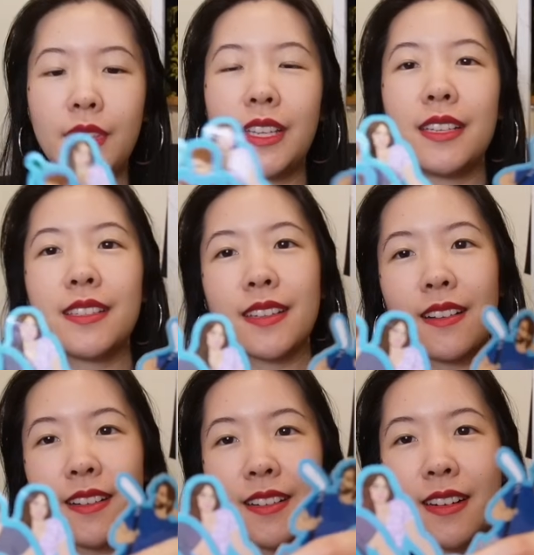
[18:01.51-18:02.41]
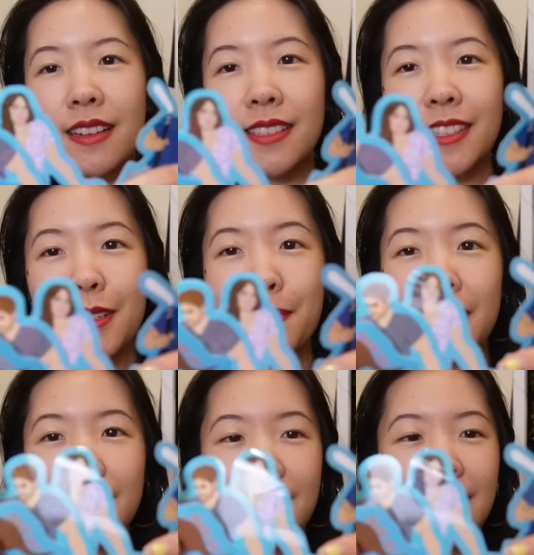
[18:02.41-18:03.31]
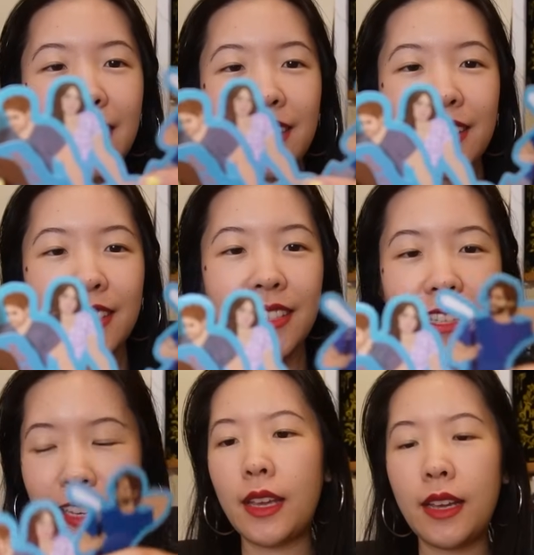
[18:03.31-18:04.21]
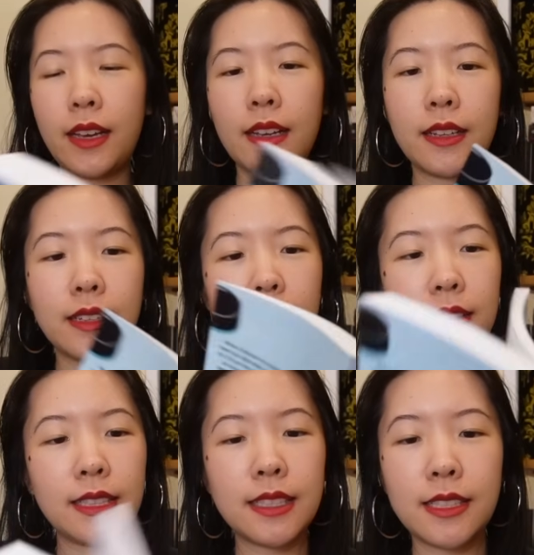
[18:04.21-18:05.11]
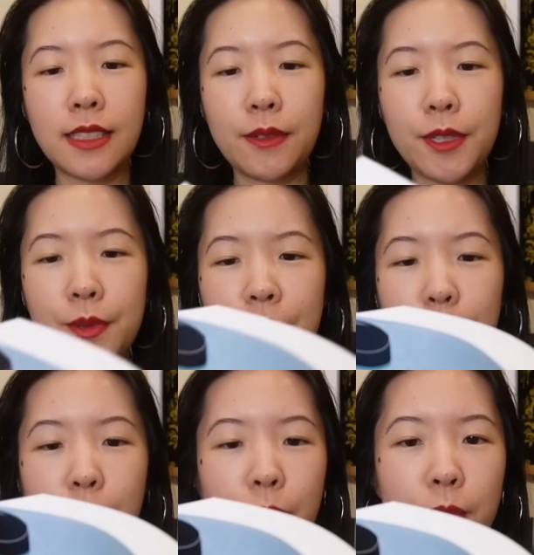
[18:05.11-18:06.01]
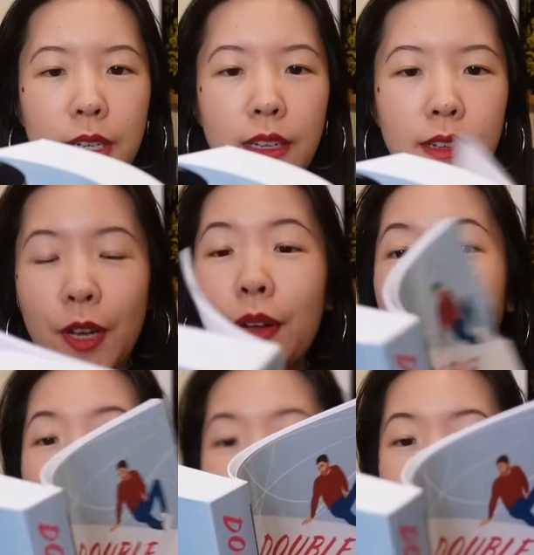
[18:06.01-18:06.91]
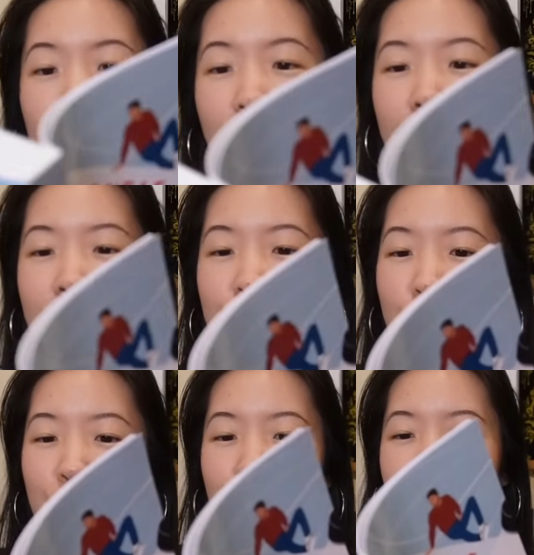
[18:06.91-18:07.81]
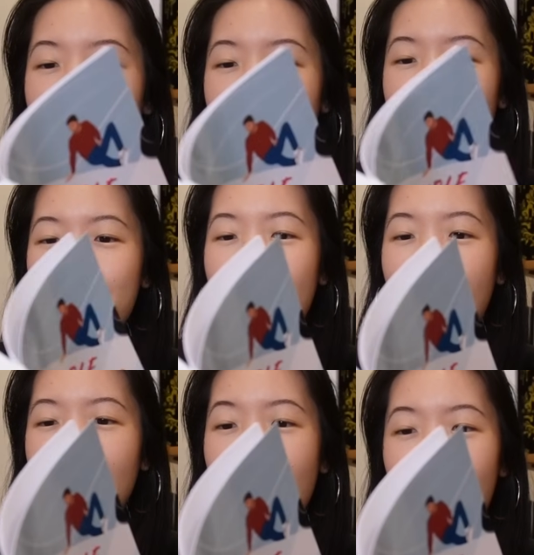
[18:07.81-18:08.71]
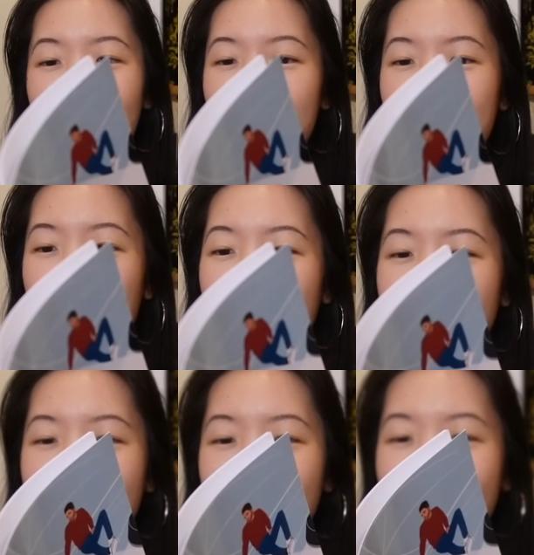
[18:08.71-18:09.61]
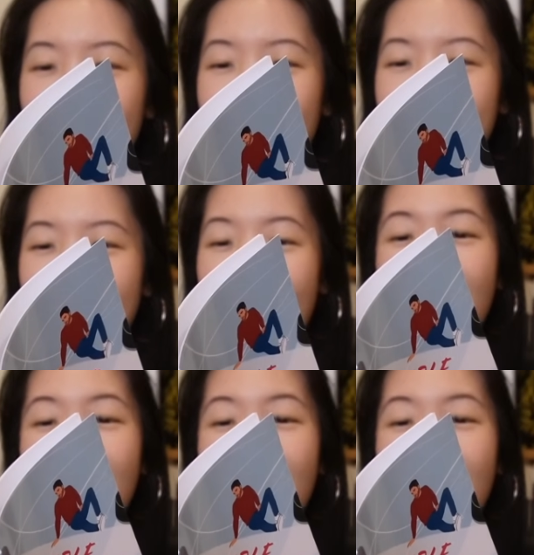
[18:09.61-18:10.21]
These are some stickers. And let's see, which one is book one? Okay, Double Pucked is book one in the My Hockey Romance series.